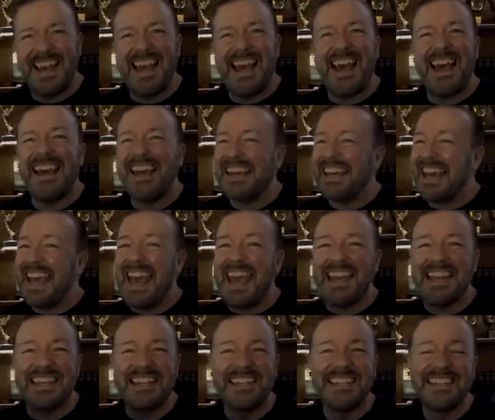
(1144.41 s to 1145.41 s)

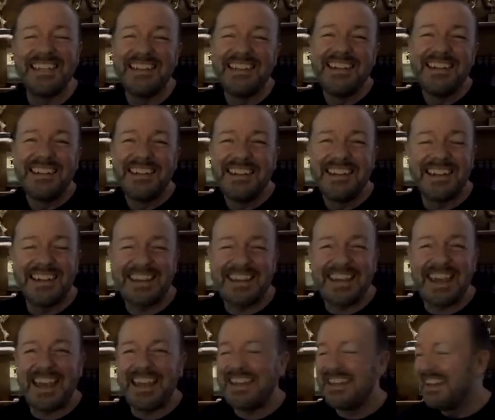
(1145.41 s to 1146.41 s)
Again,
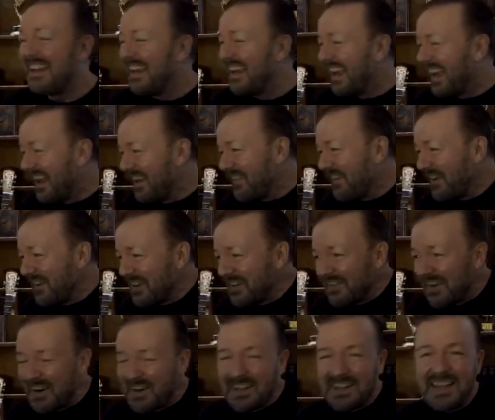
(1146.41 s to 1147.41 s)
if I look
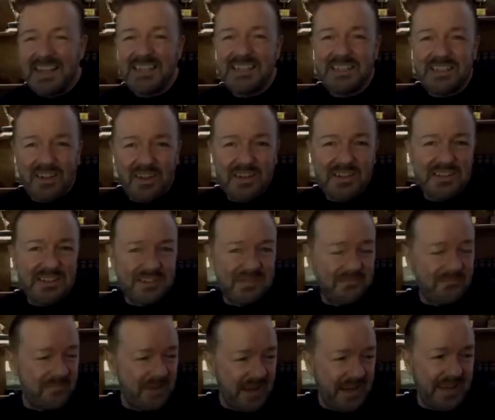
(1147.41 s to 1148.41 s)
around and there's lots
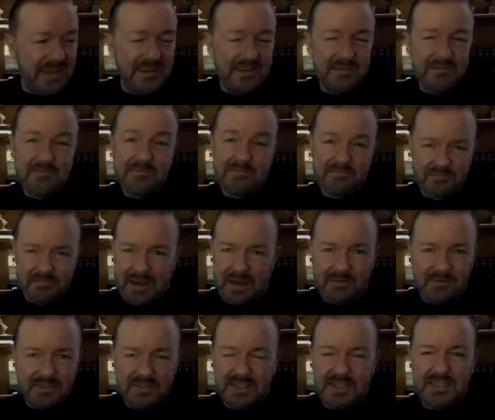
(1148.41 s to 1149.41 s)
of Mickey
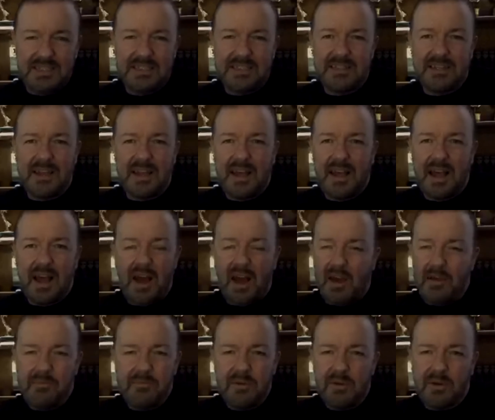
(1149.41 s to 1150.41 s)
Mouses,
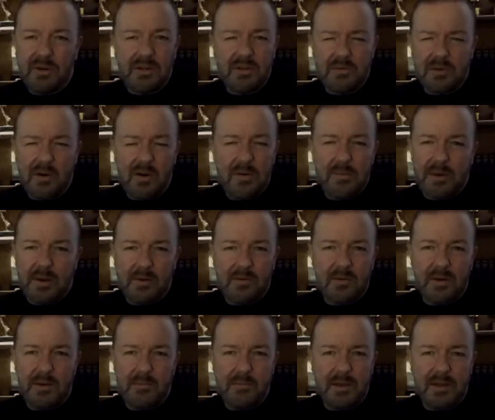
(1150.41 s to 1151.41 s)
I'm not going to worry about
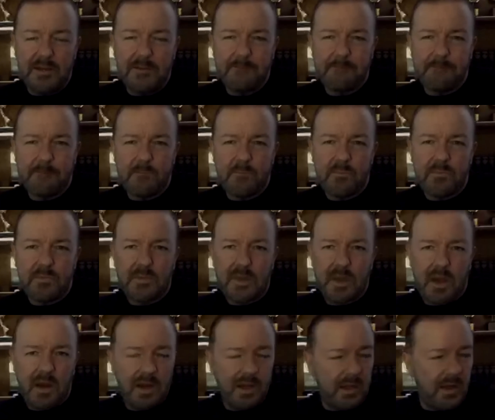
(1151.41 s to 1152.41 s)
grammar.
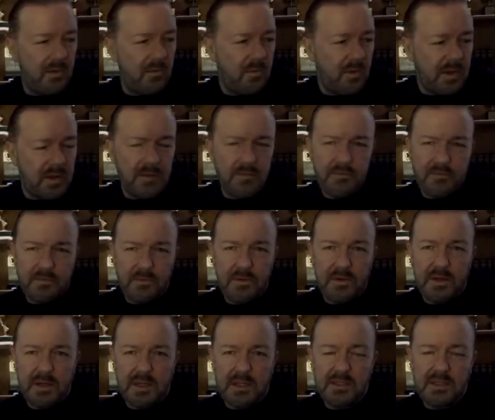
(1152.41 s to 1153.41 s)
I'm going to go, what the
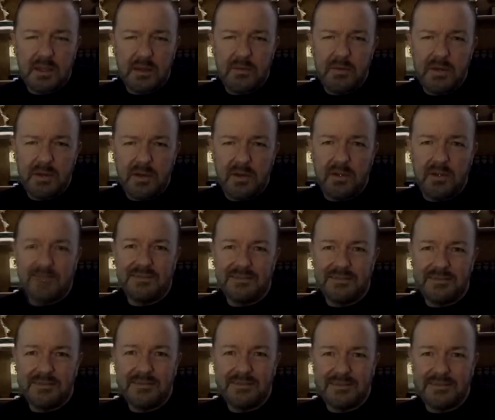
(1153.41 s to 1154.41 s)
fuck is going on?
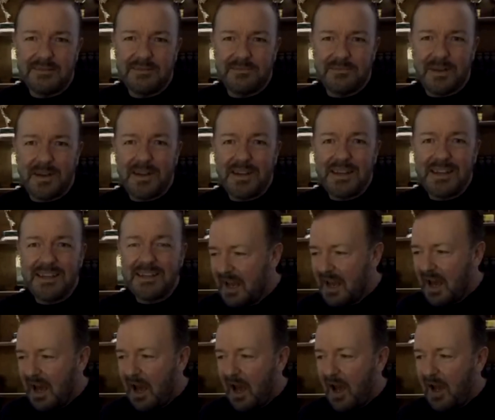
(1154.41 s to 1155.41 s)
Right?
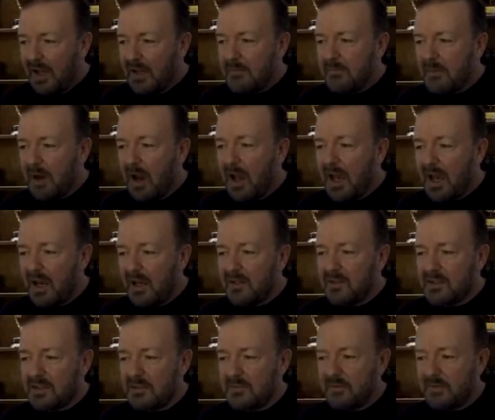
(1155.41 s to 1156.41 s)
My
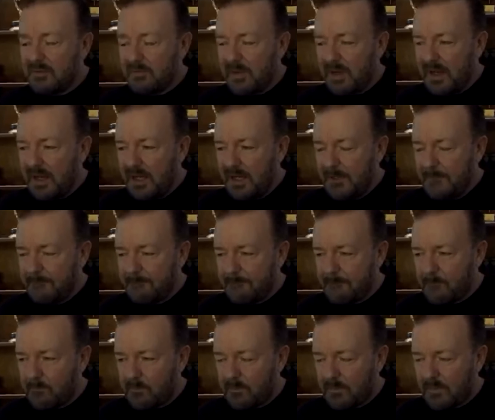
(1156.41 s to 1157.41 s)
answer would be,
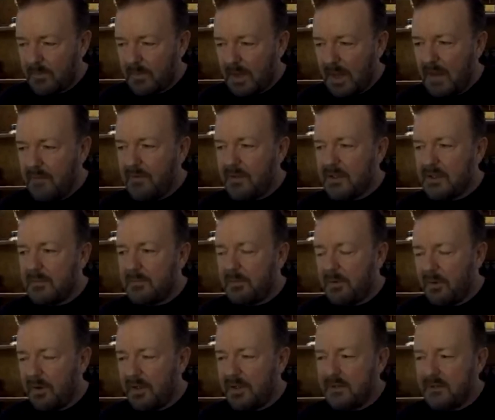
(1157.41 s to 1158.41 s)
if it's a
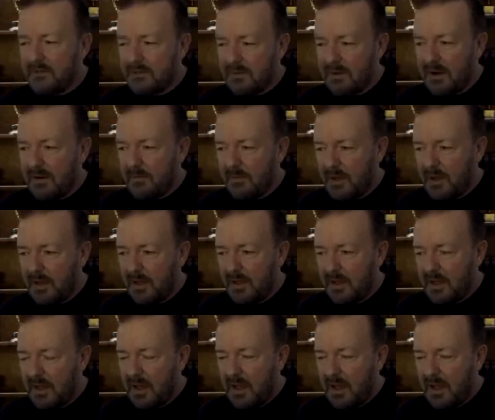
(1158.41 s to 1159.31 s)
point of grammar,